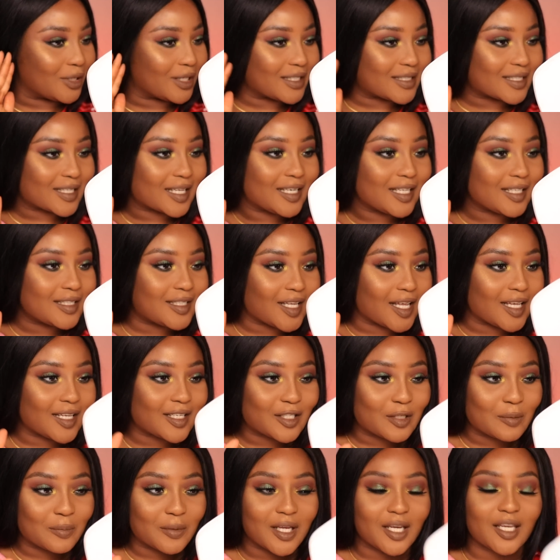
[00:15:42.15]
It's gonna take
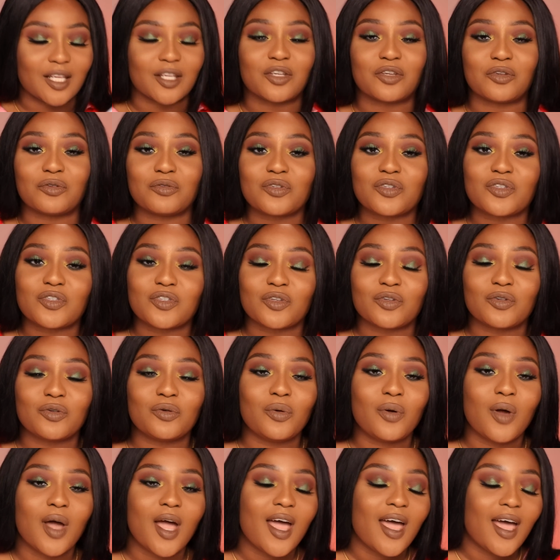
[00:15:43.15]
some getting used
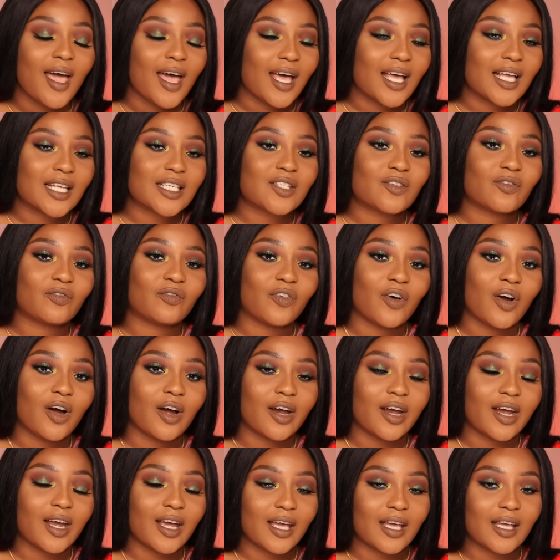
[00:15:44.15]
to as
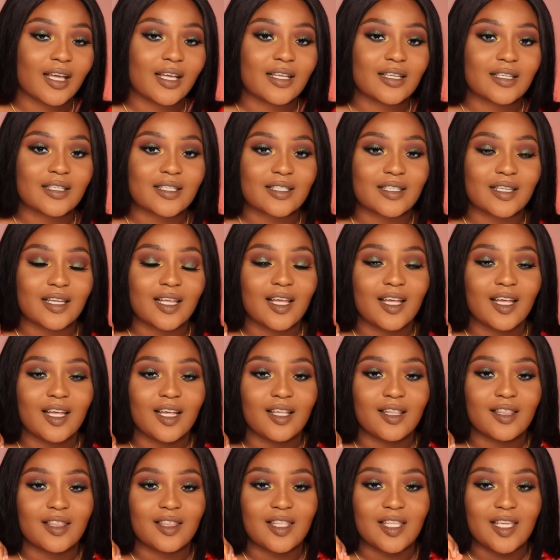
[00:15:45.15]
far as
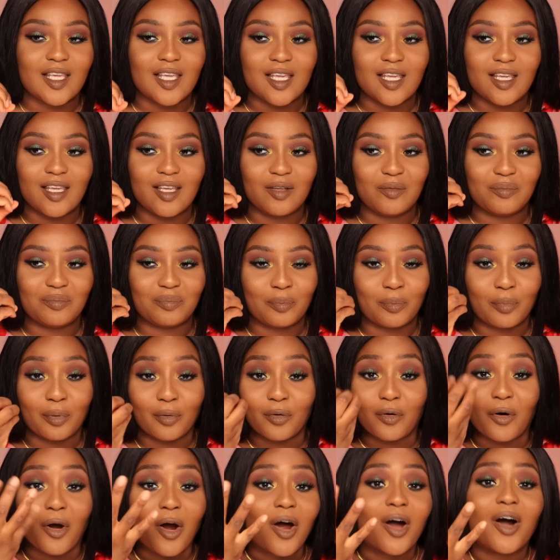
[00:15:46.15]
the
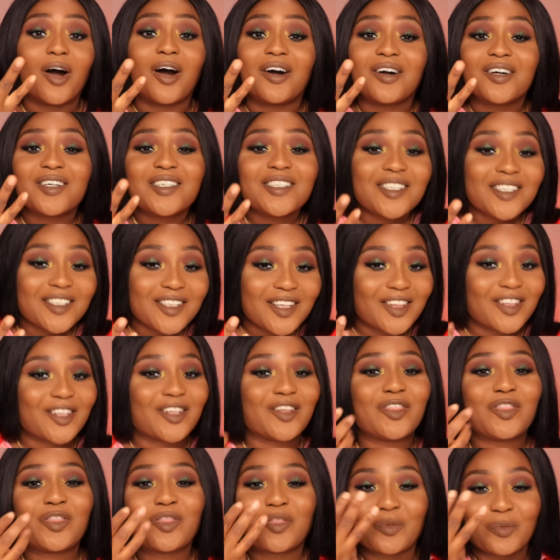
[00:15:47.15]
prong,
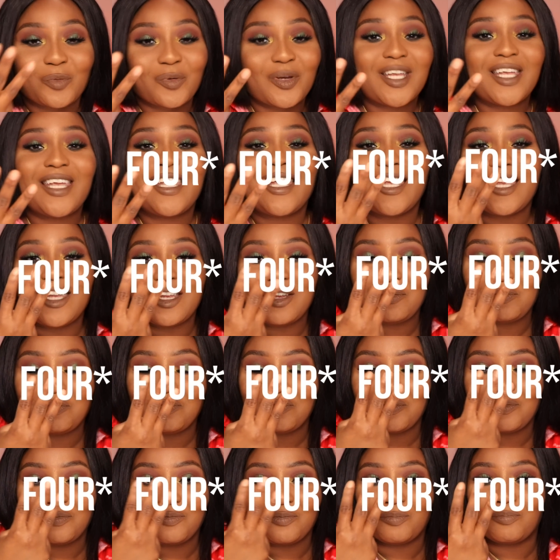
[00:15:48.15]
the three,
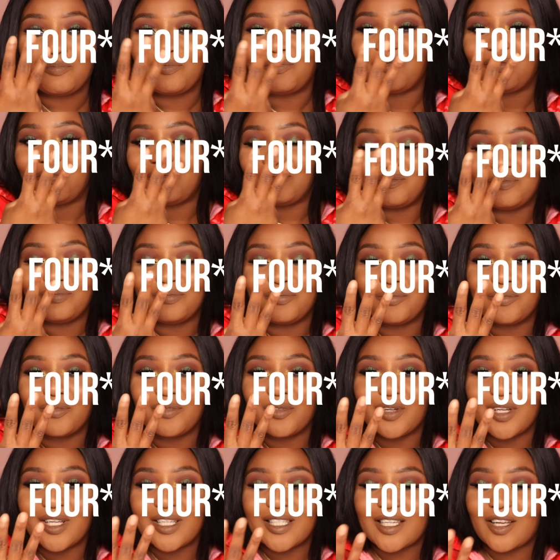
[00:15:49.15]

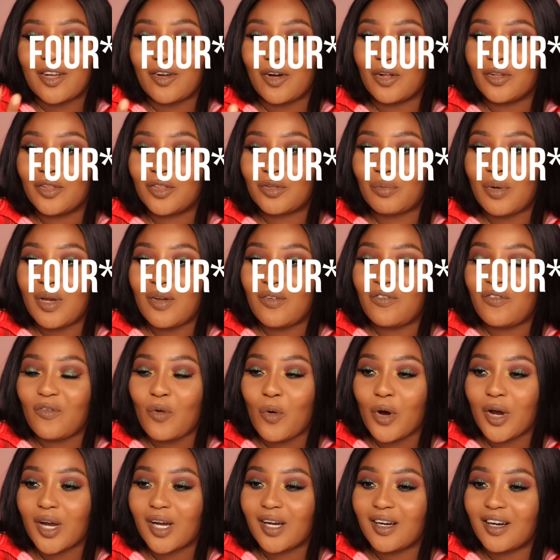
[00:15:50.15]
is it called three
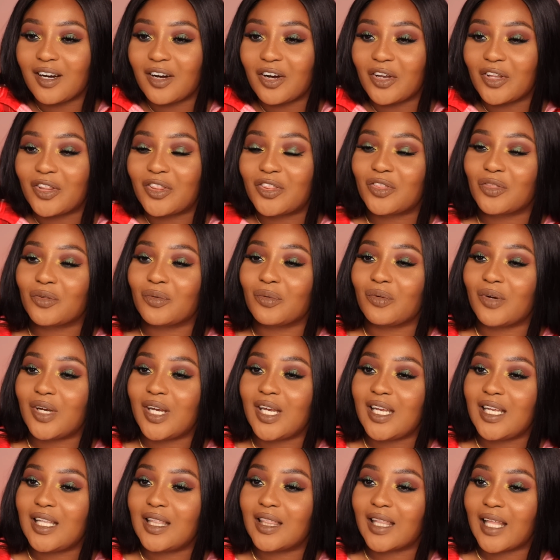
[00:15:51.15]
fork or
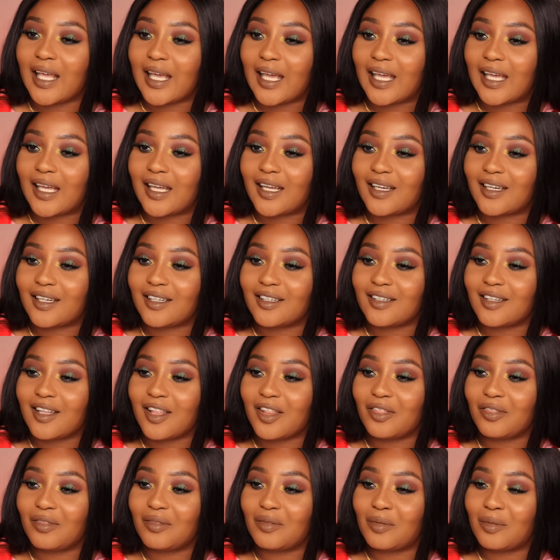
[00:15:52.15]
three leg?
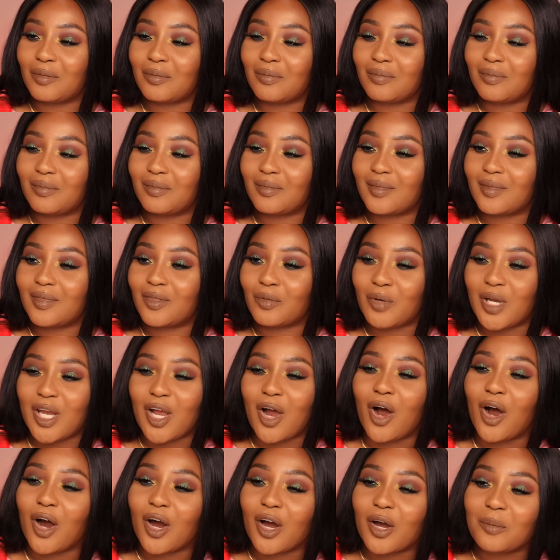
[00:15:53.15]
Three
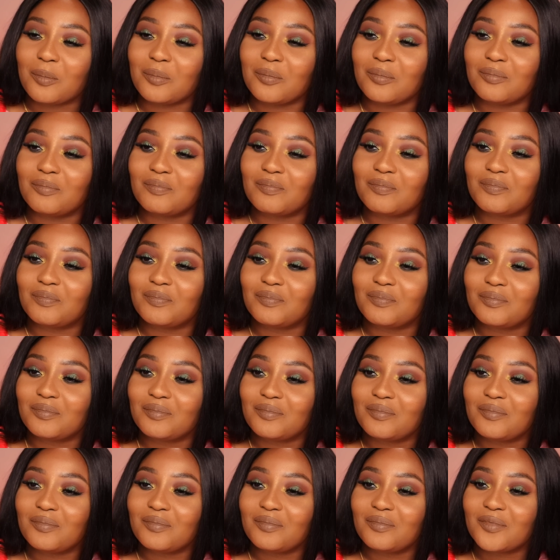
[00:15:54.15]
arm?
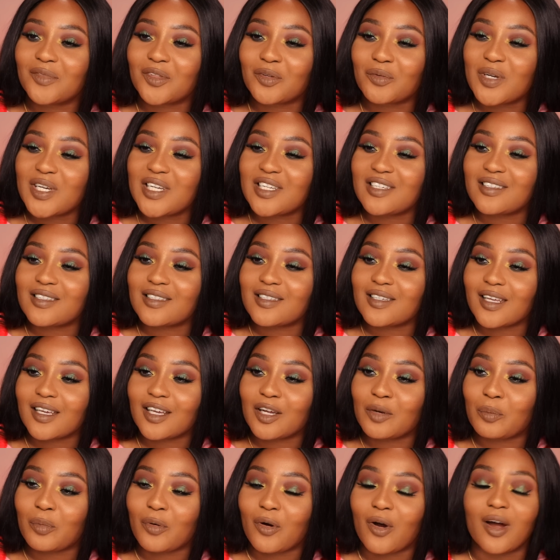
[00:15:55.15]
Three
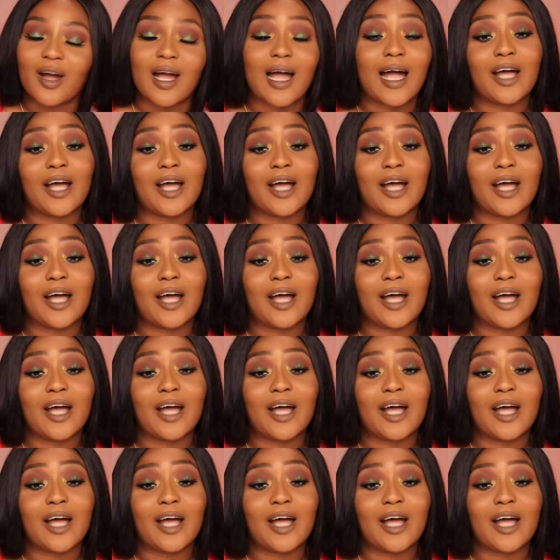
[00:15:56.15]
stick prong?